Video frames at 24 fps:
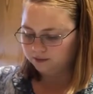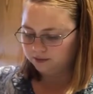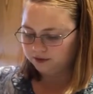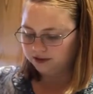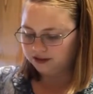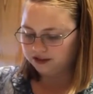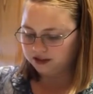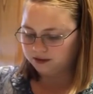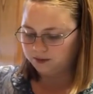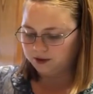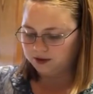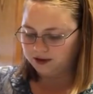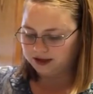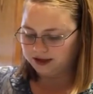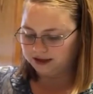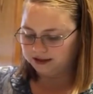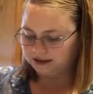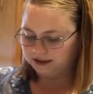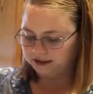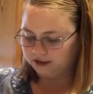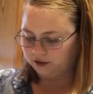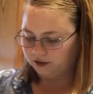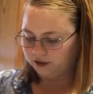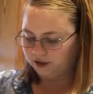
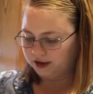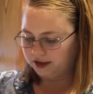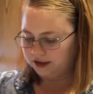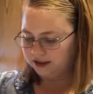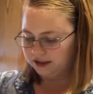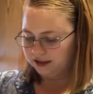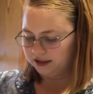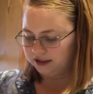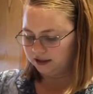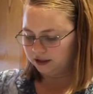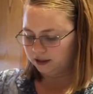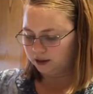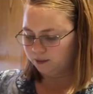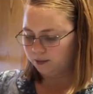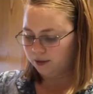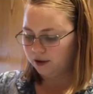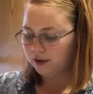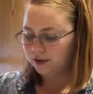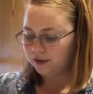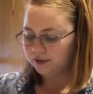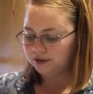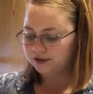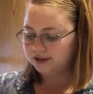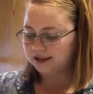simulates the crust it's
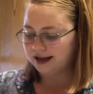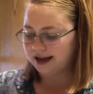supposed to